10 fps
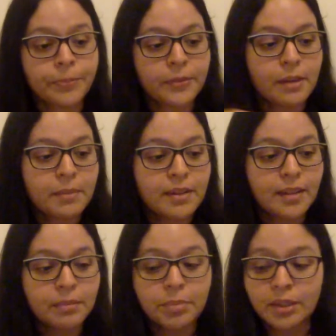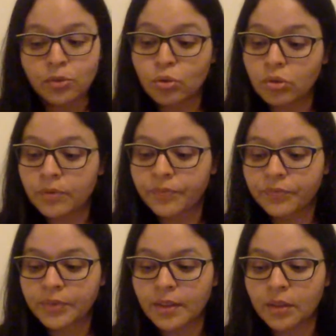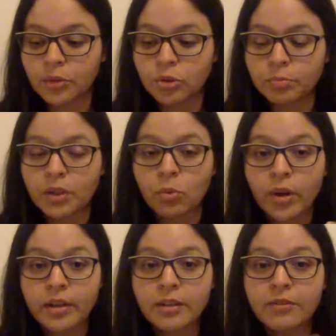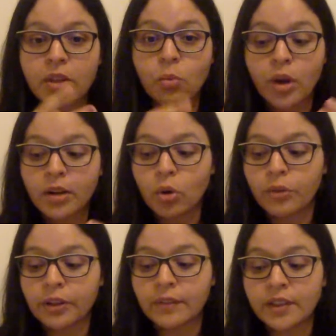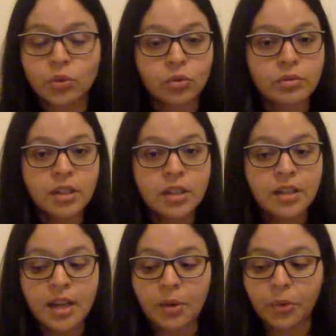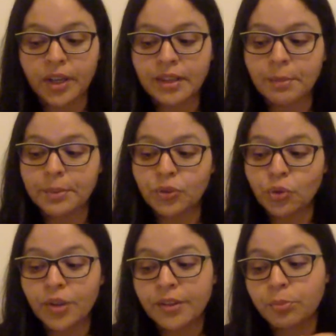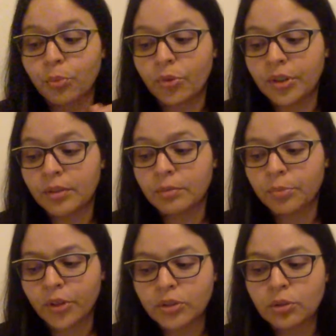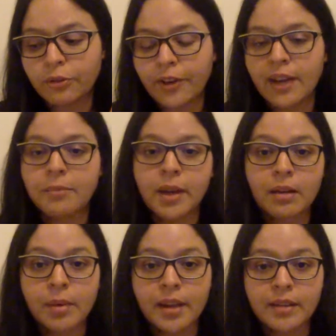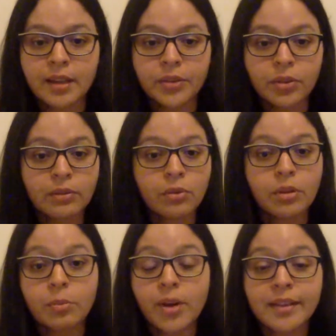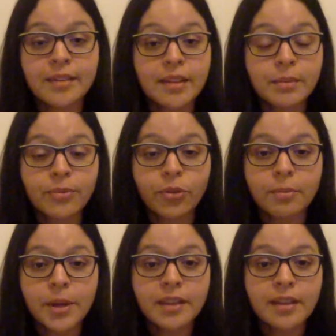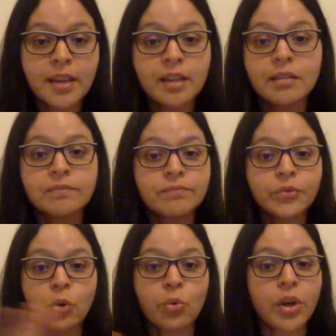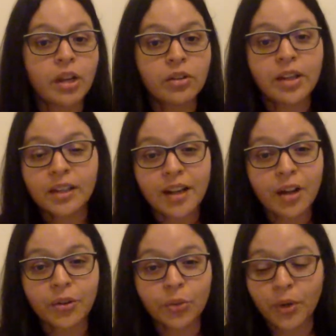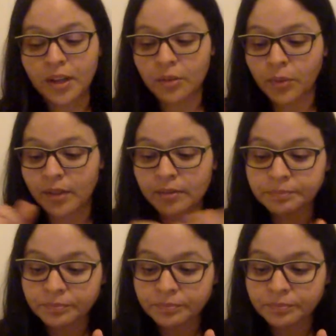that means that P2 is equal to P1 V1 over V2. We'll get that P2 is 0.25 megapascals. So if you want to practice this before Monday, great, you get it out of the way, okay?